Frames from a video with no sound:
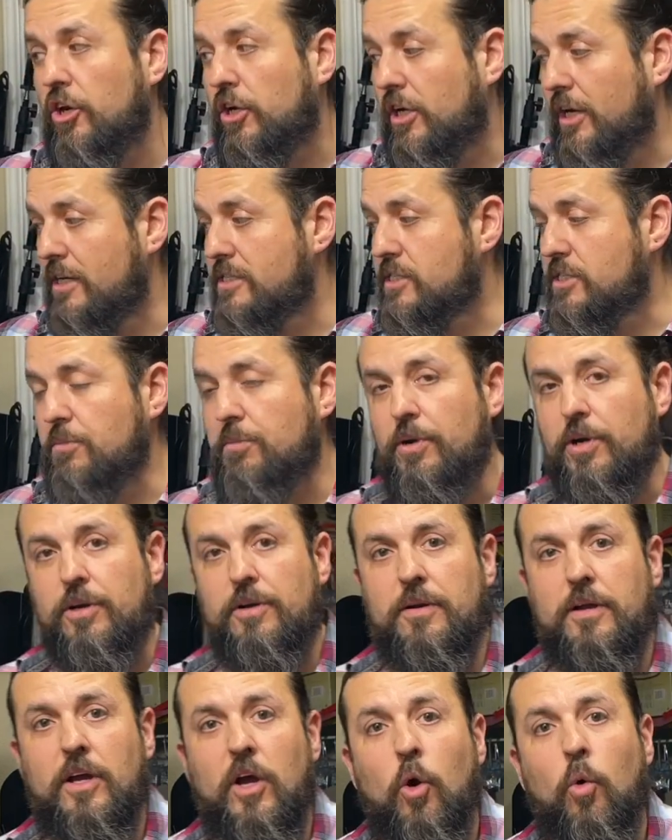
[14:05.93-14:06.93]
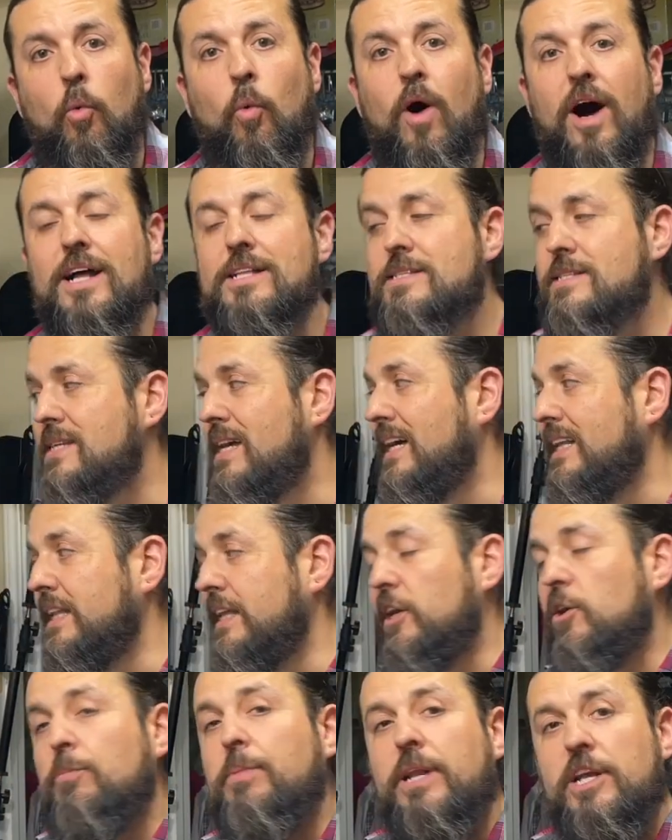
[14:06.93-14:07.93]
customer wants a
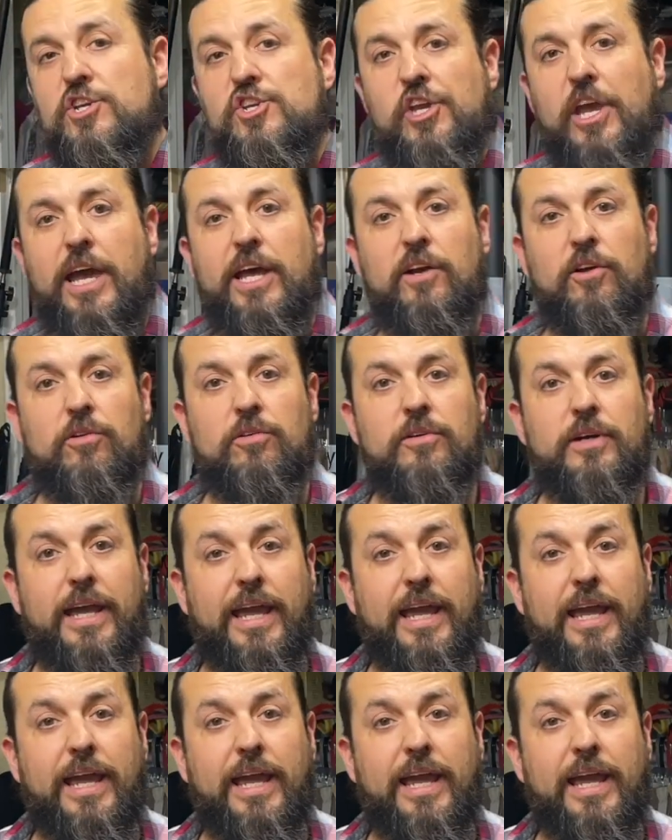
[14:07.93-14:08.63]
little bit of shadow.